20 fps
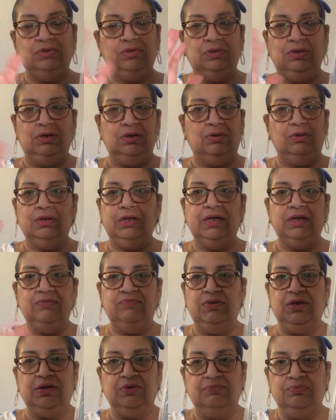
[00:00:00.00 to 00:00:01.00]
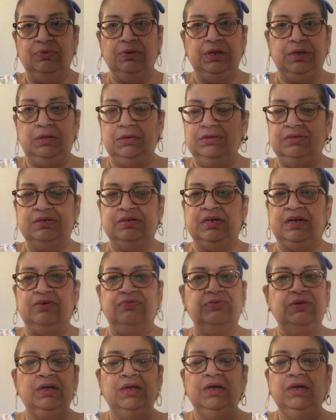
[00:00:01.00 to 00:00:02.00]
you know, like if you have really good
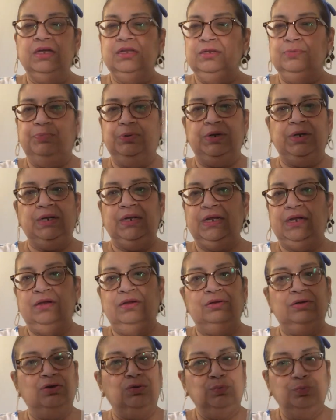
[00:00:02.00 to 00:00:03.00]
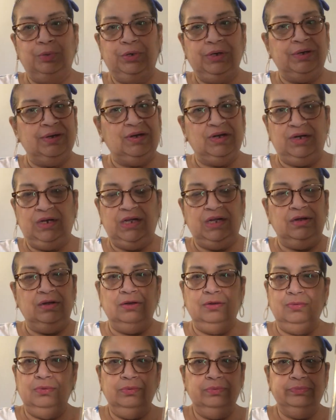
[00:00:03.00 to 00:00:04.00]
stuff to put in there, don't put it in here.